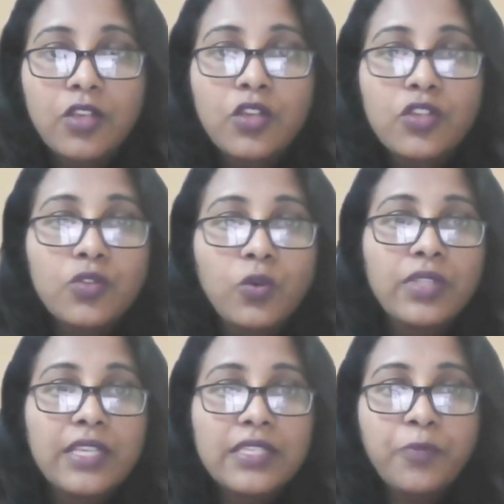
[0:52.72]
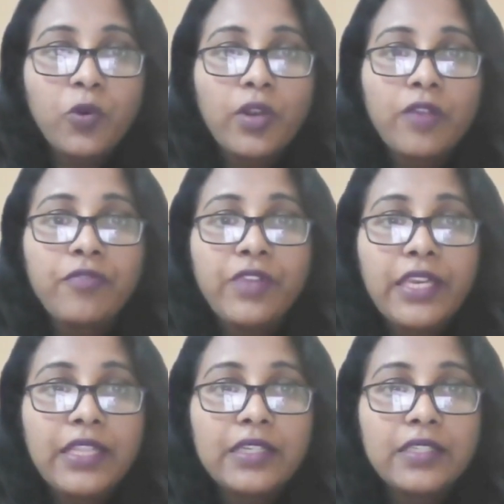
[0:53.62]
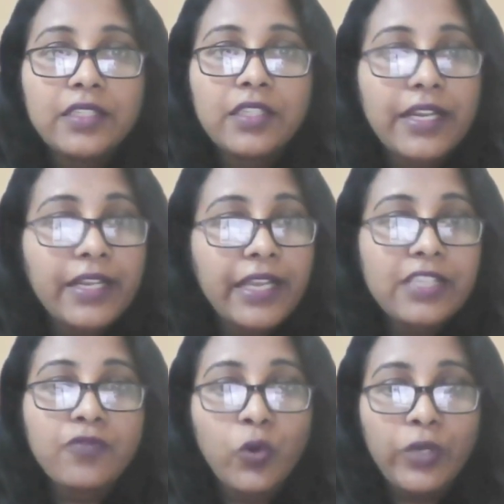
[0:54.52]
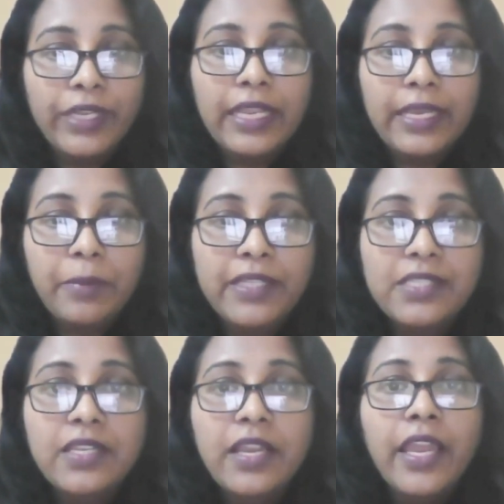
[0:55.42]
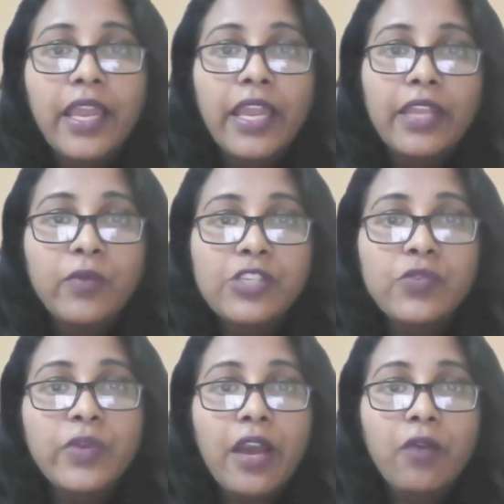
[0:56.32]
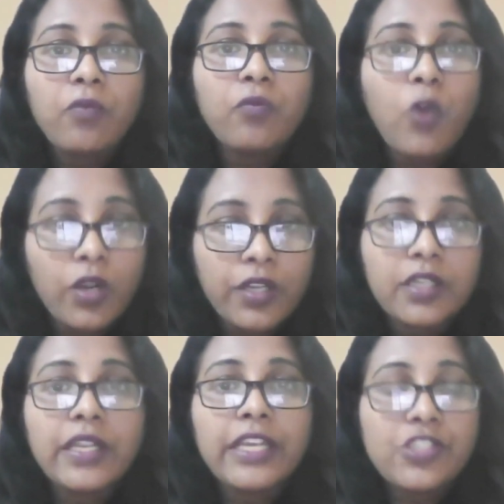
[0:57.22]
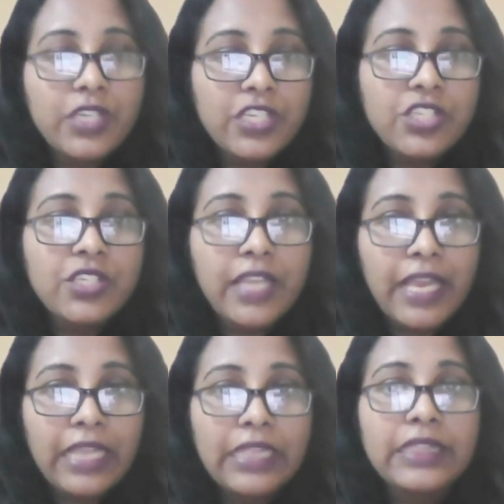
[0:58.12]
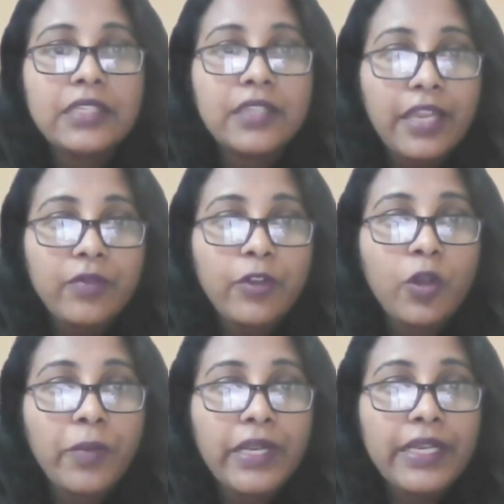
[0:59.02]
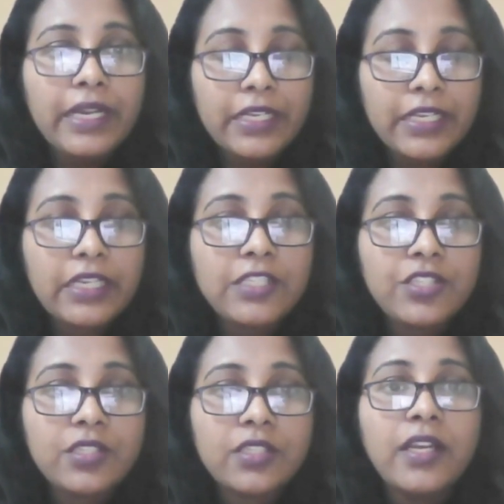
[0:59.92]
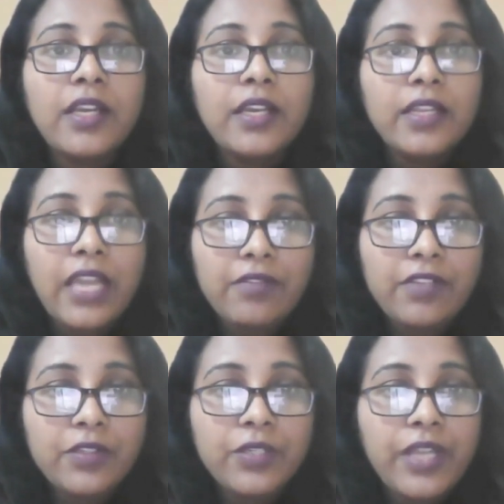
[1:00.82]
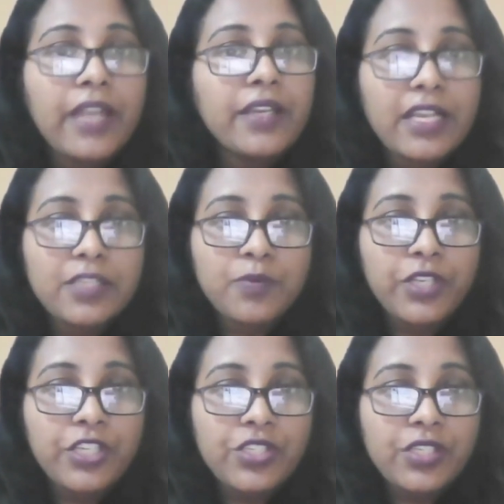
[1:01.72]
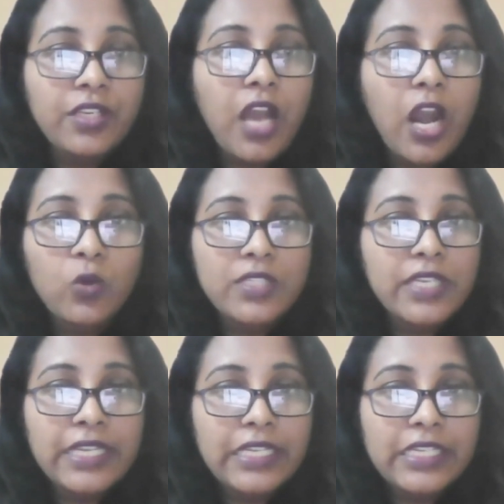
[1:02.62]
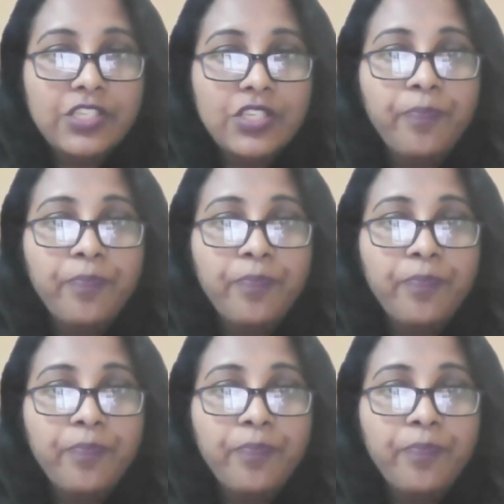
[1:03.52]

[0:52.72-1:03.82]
So this program, We Heal the Earth, contains 40 elements in which we have water, education, health, environment, agriculture, livelihood and transportation, housing and energy.